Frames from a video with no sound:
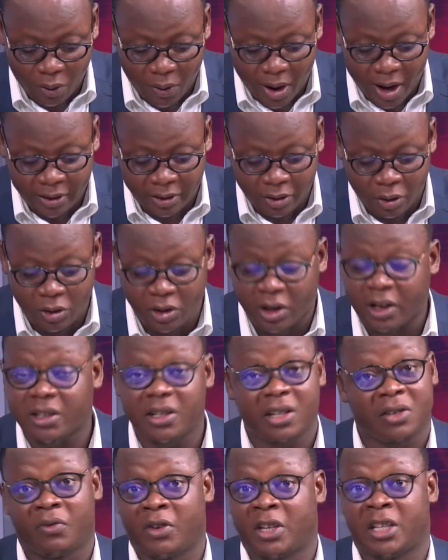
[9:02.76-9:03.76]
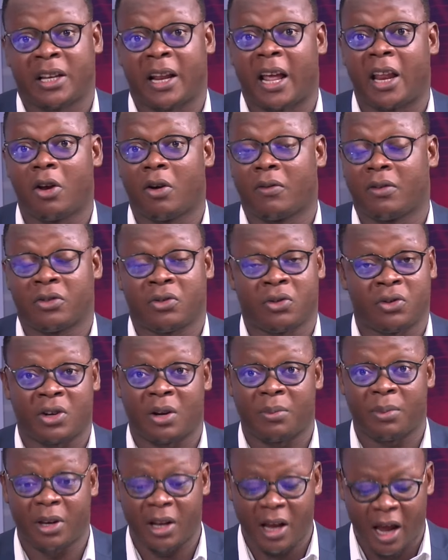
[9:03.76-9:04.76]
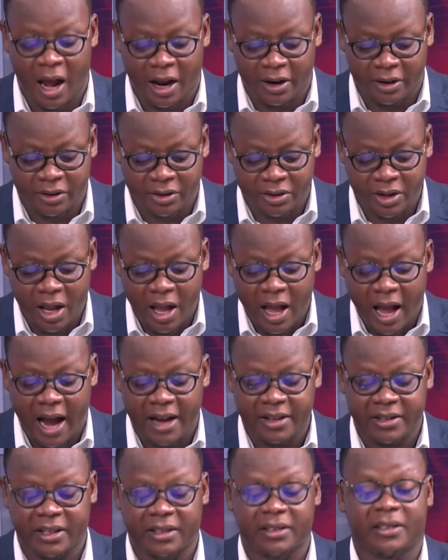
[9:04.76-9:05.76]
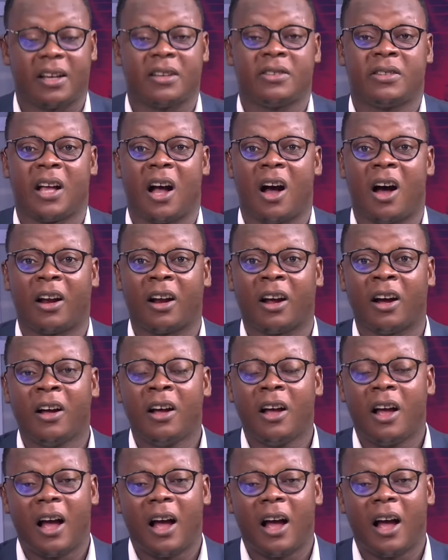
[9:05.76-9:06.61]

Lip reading: right, or you can just visit any of the social media handles at Syntex Ghana,